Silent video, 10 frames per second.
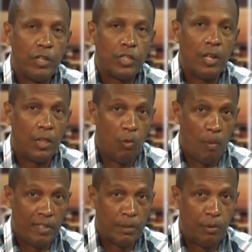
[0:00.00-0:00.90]
at the women's
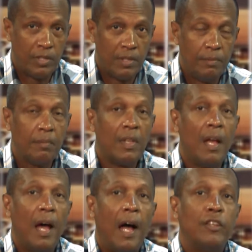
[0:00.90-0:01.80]
prison,
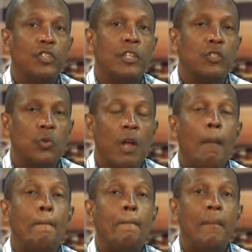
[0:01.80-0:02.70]
and she's doing a
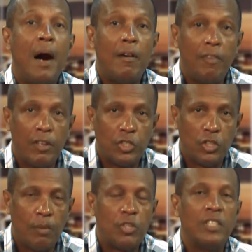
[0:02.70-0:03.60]
marvelous job.
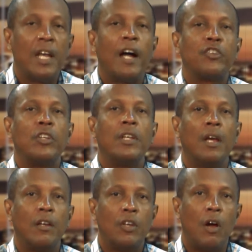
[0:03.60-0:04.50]
She's actually
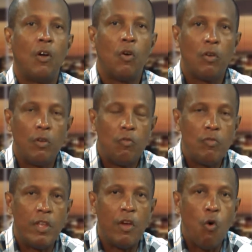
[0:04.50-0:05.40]
the
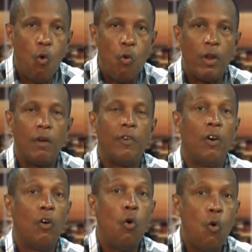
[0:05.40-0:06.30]
owner of her
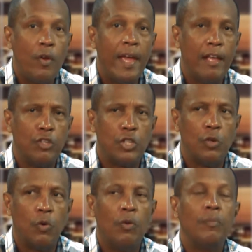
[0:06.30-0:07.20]
own NGO,
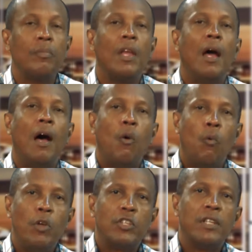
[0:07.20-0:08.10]
which
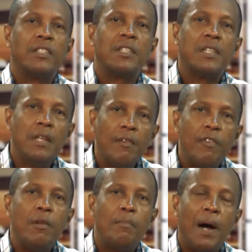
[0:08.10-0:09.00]
is giving
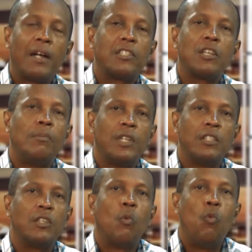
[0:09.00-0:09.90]
back something to
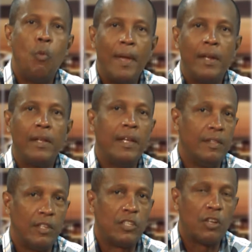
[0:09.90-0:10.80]
women in
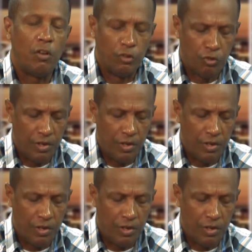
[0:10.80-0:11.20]
this country.